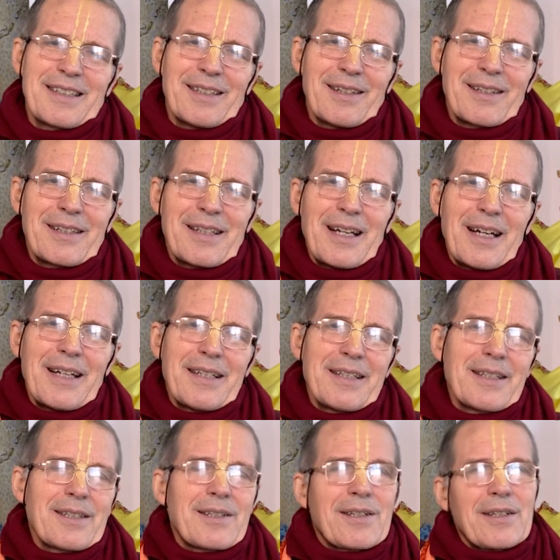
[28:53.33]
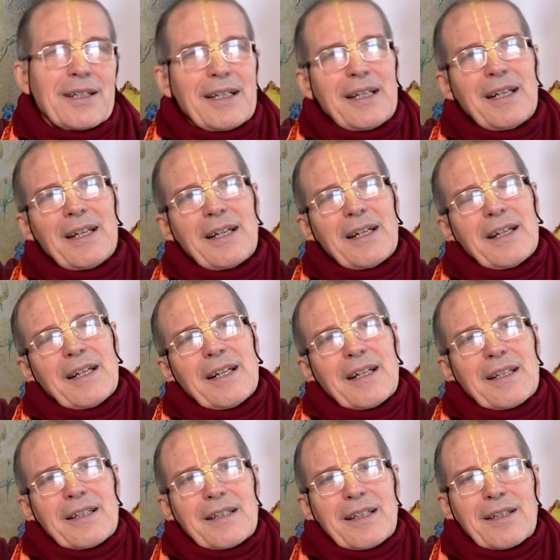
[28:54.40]
look there in the tree.
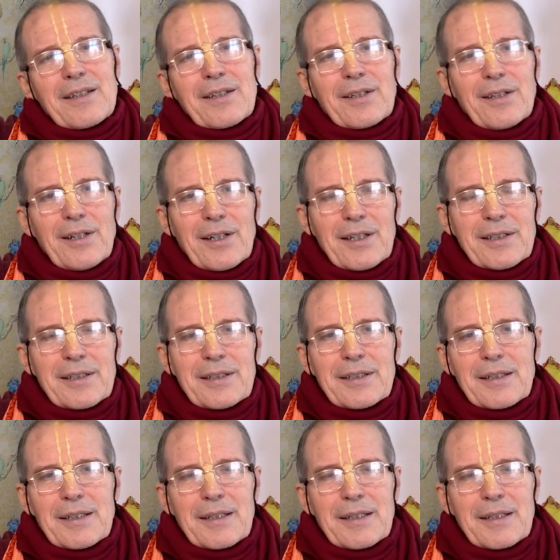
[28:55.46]
The third